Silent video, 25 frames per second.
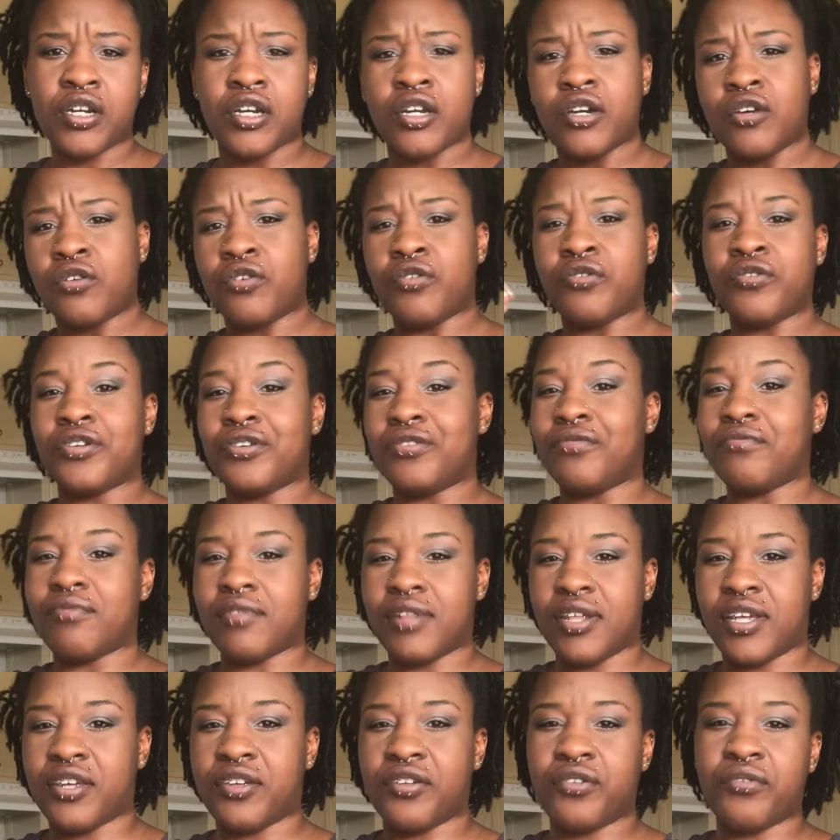Who do you
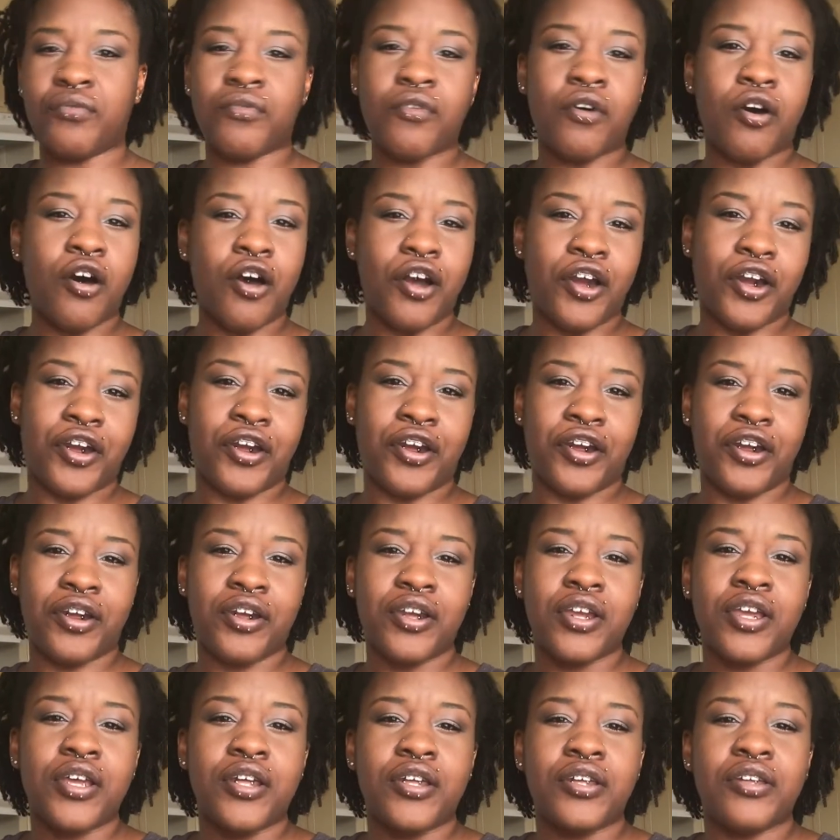think you are?
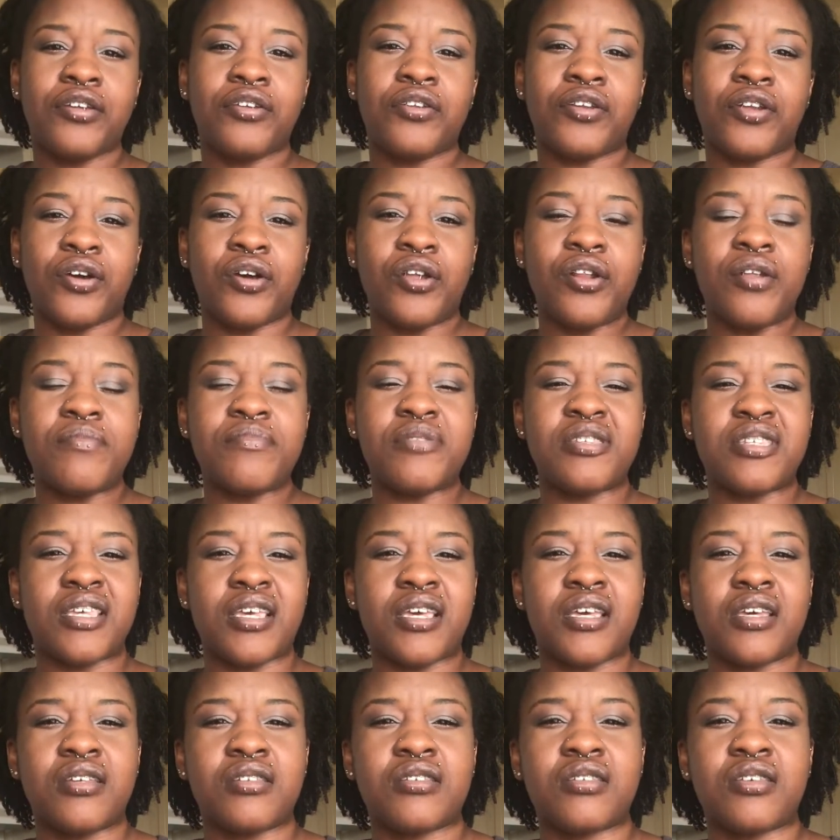You know what I'm
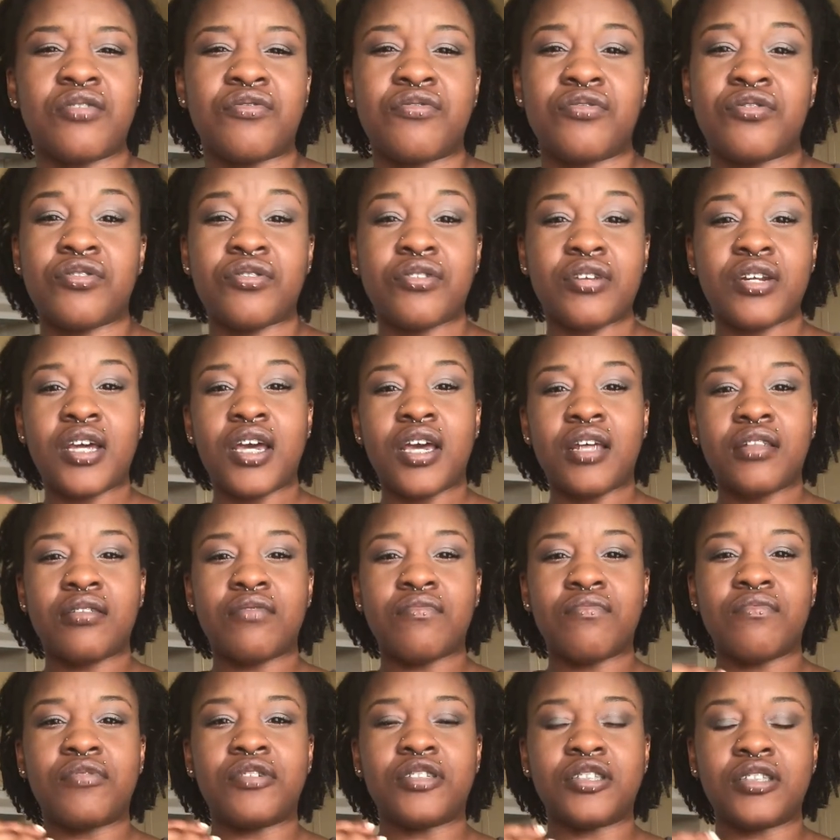saying? So you're going to have to
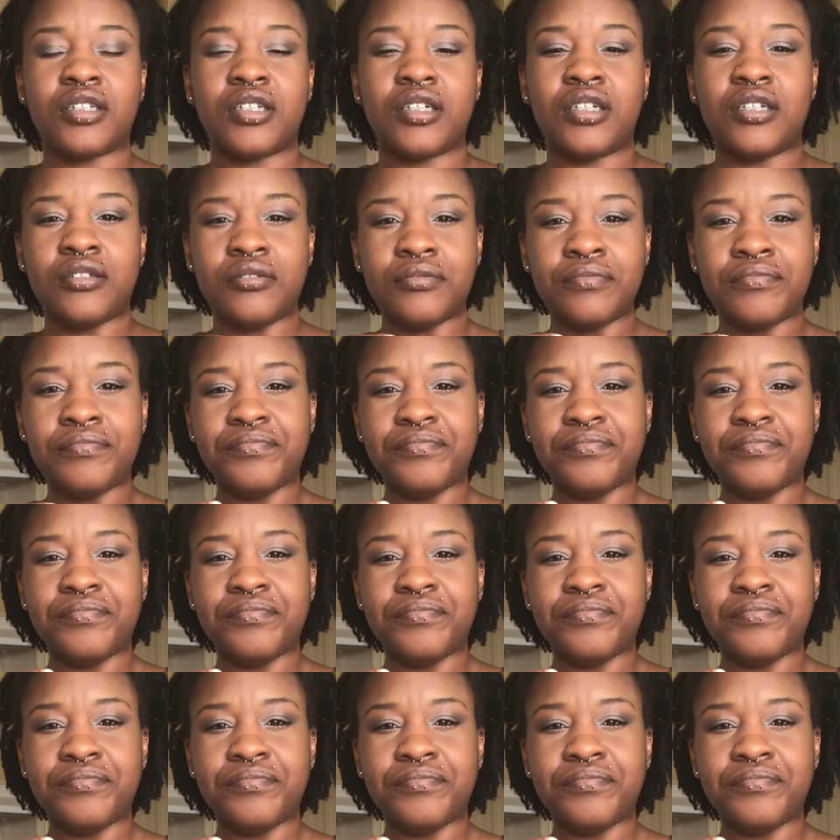really